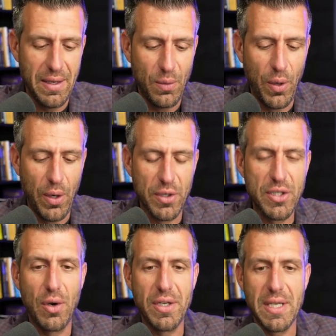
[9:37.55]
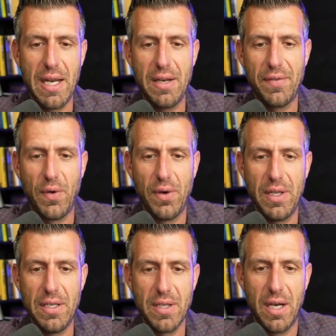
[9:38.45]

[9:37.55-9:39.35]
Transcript: We were so excited for these